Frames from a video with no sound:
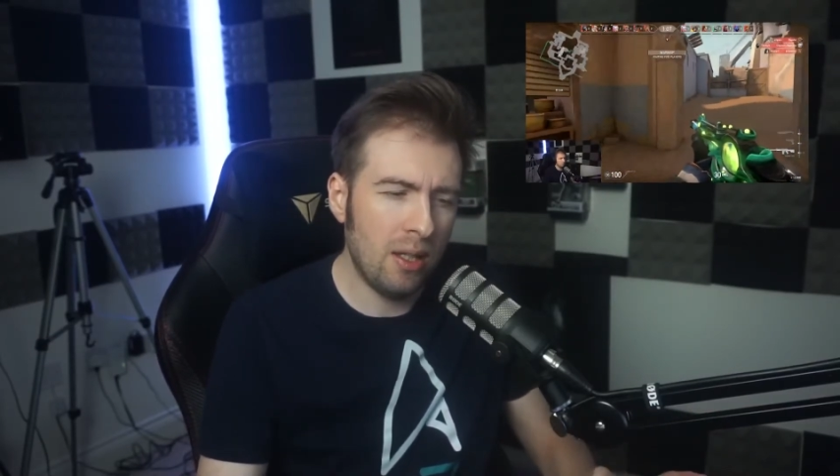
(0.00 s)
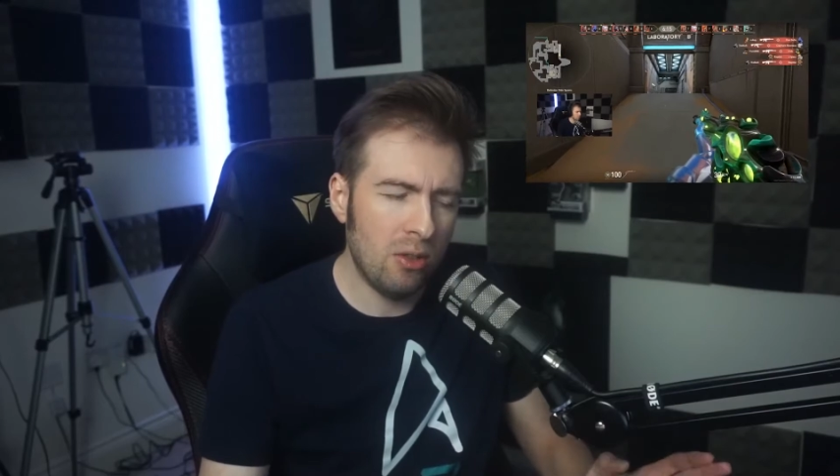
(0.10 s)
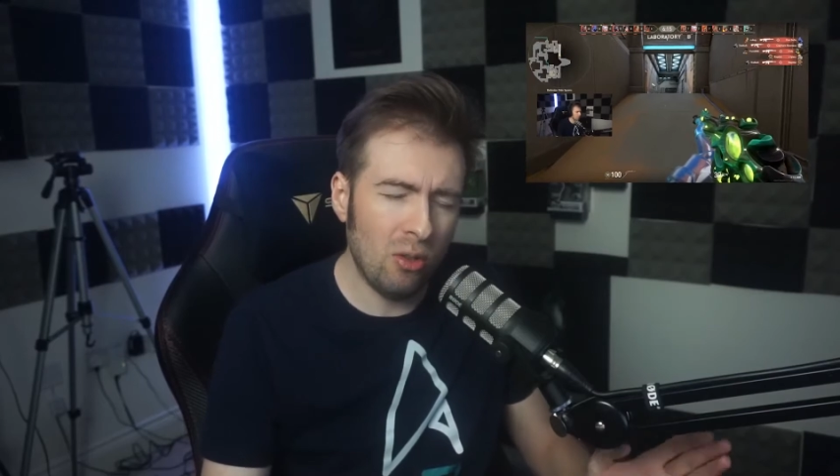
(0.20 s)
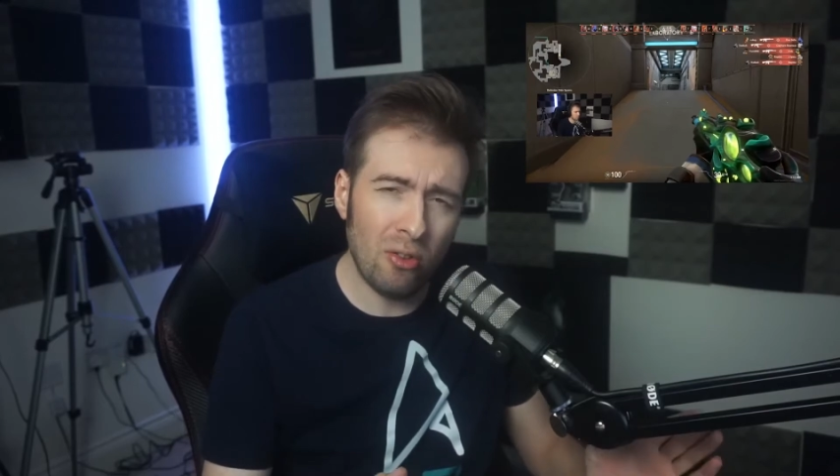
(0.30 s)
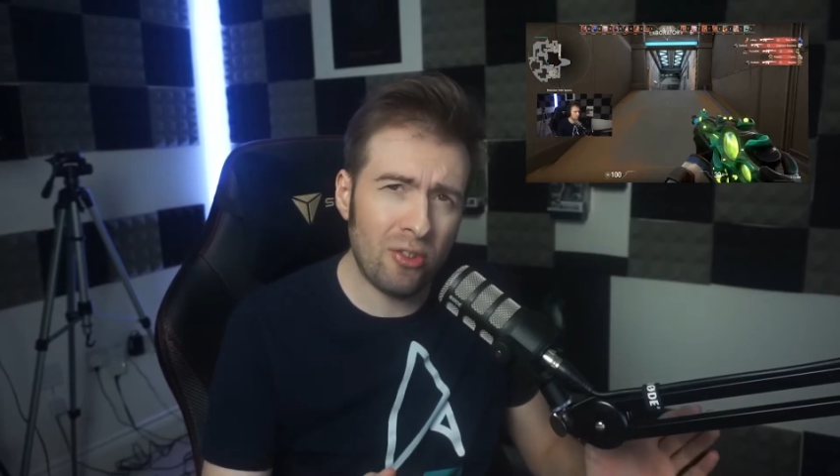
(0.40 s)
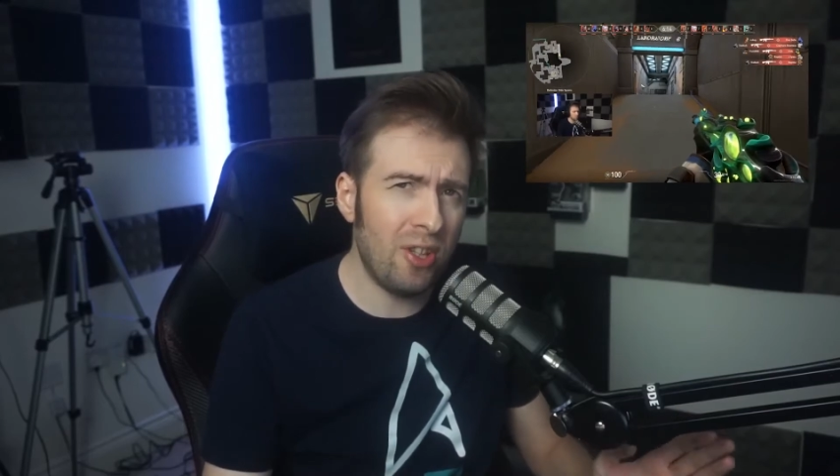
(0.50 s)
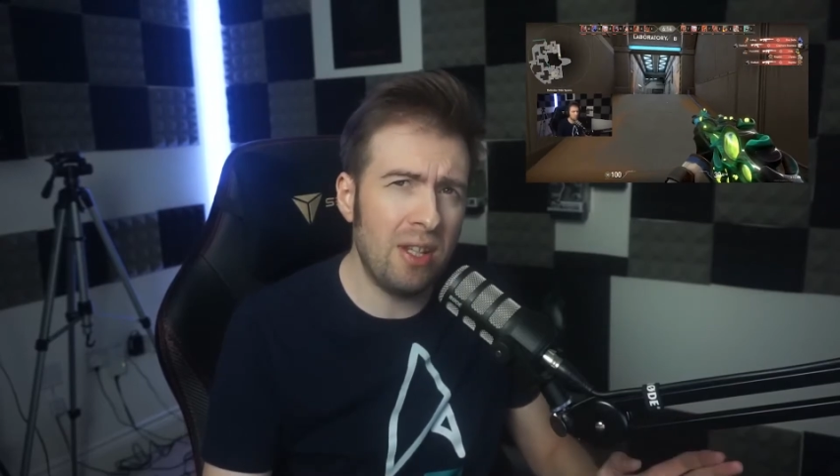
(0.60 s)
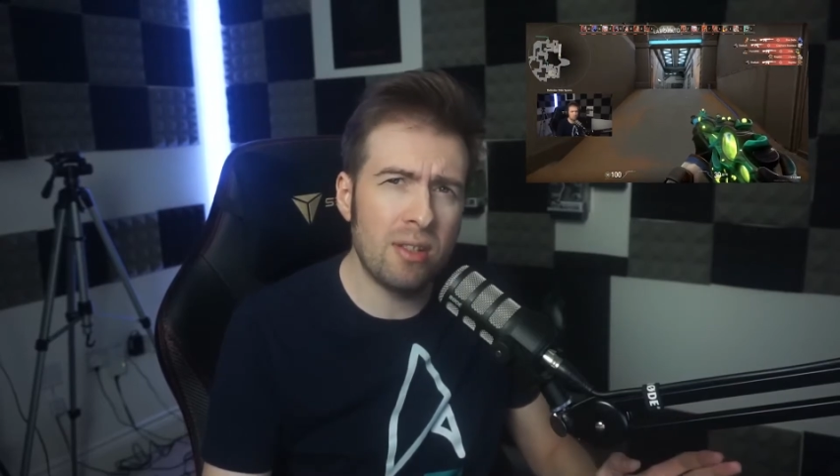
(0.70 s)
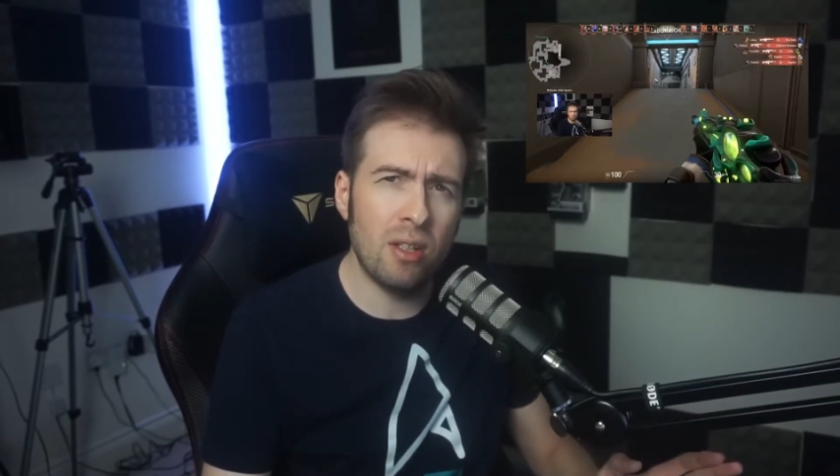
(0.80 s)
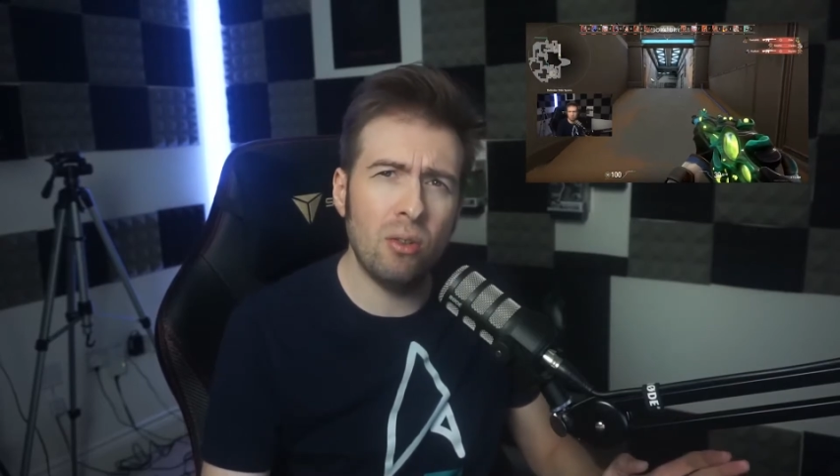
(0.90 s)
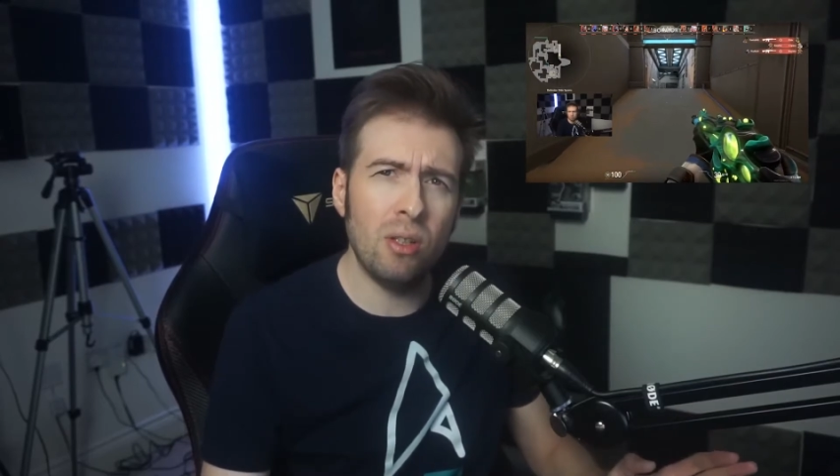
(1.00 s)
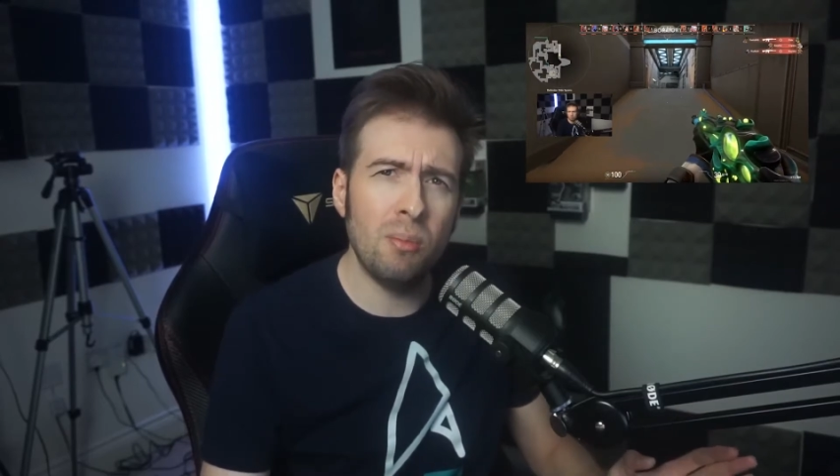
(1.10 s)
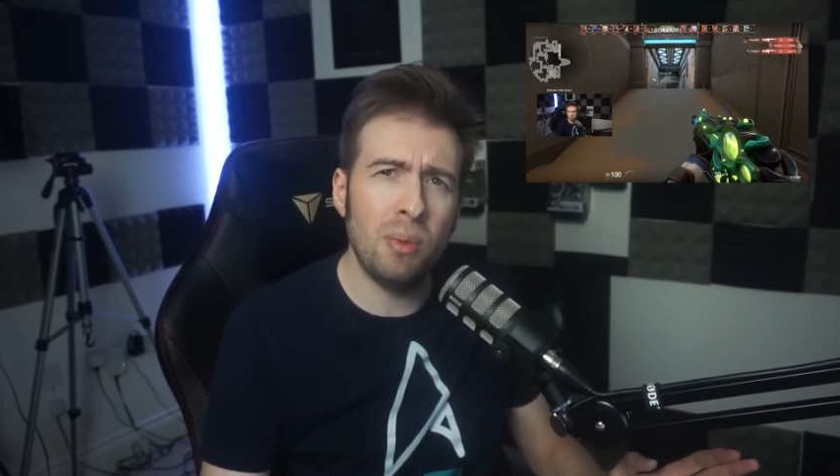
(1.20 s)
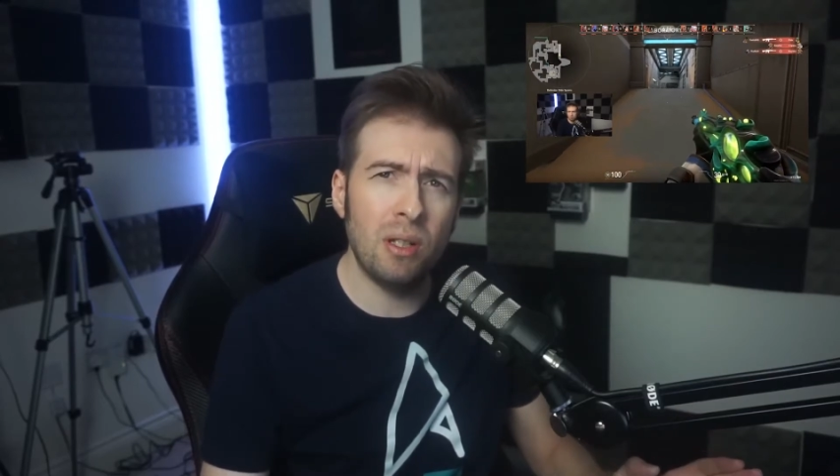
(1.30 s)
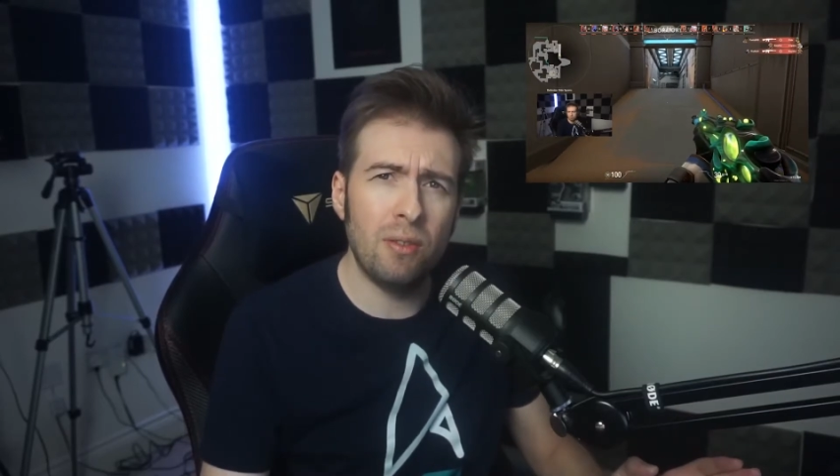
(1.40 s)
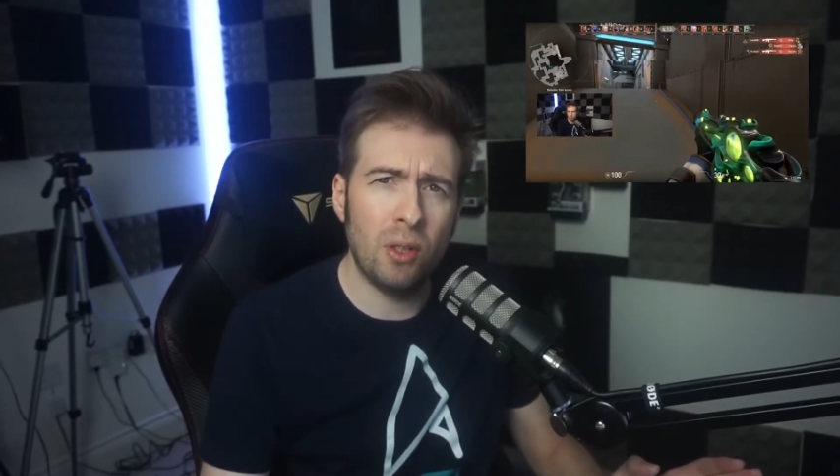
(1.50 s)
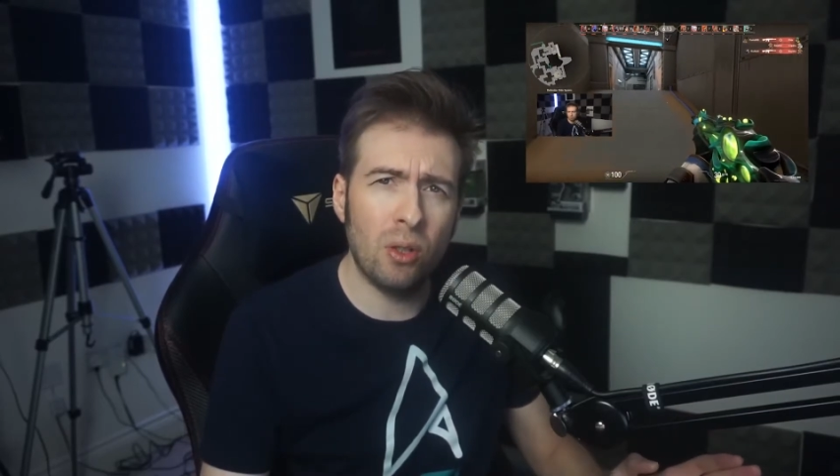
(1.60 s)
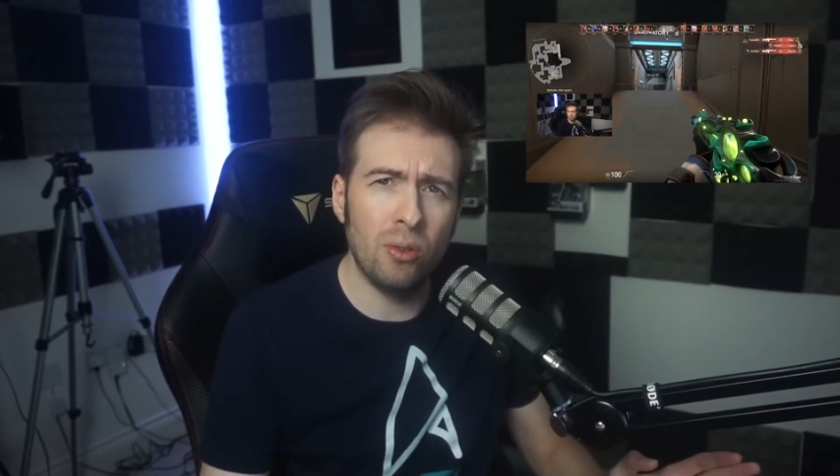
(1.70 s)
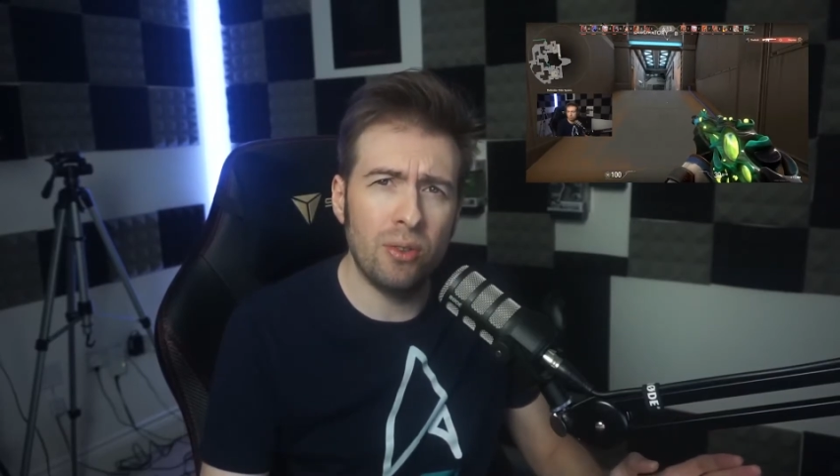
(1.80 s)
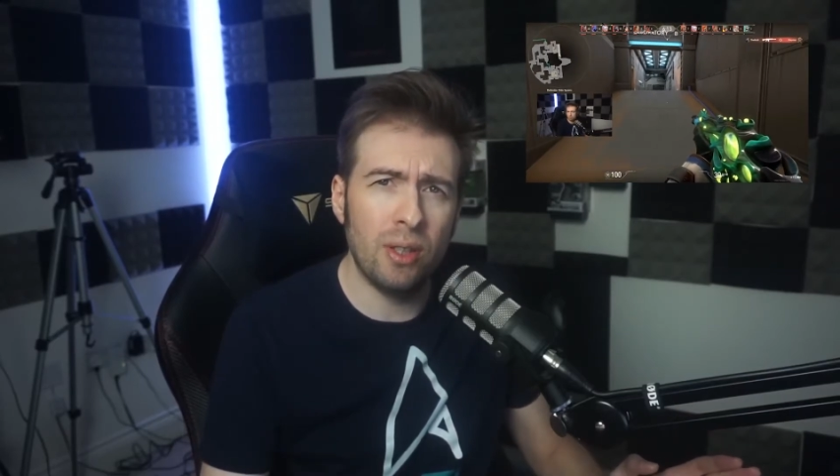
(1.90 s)
Not center, not in the middle of your
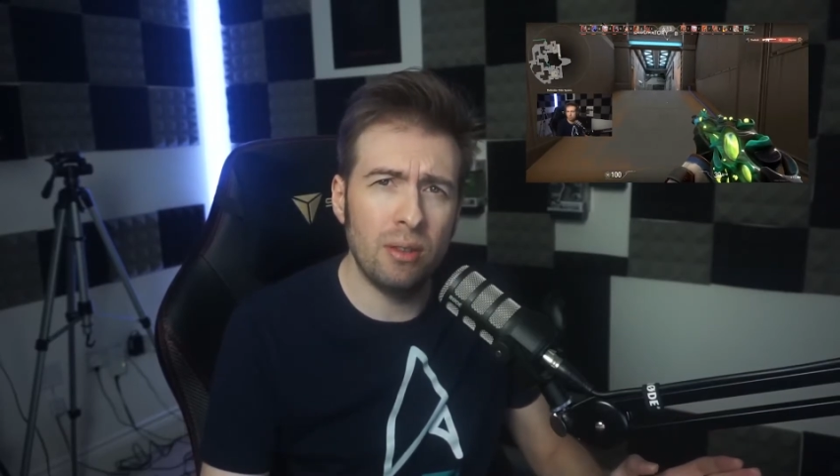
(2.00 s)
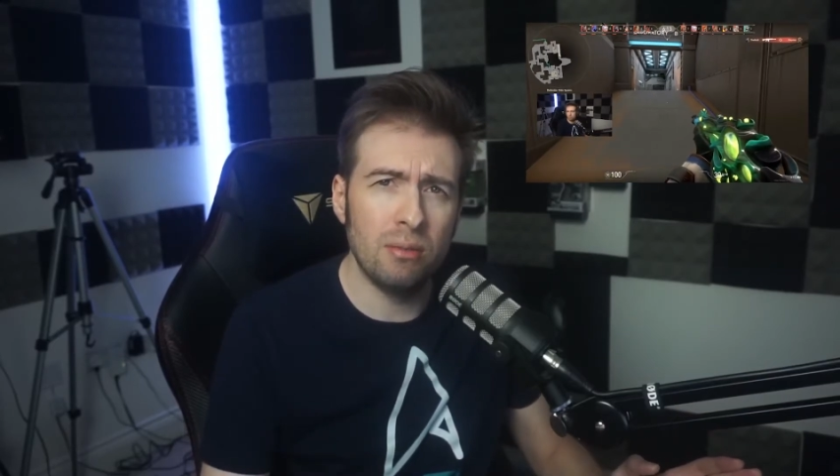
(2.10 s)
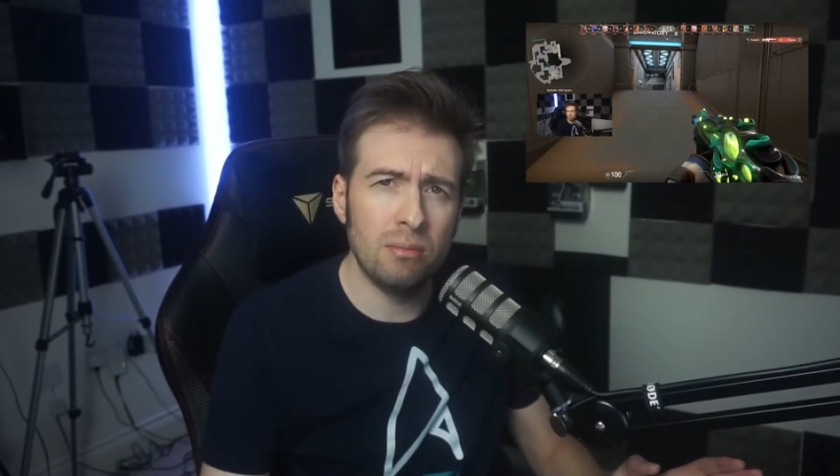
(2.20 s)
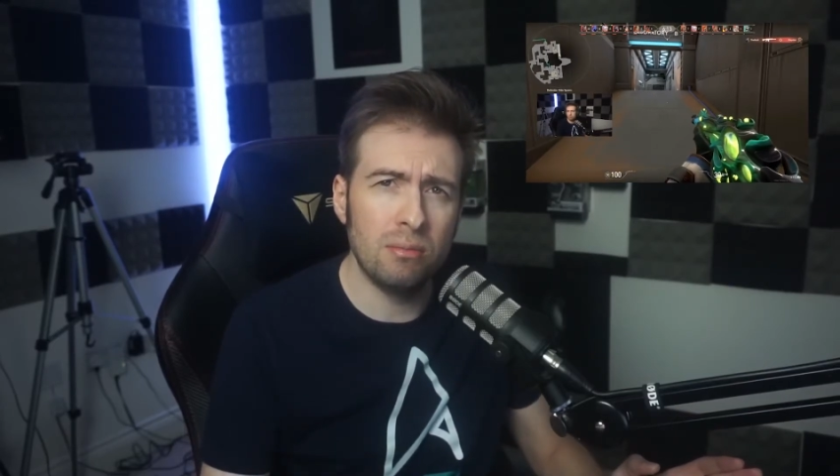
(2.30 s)
content,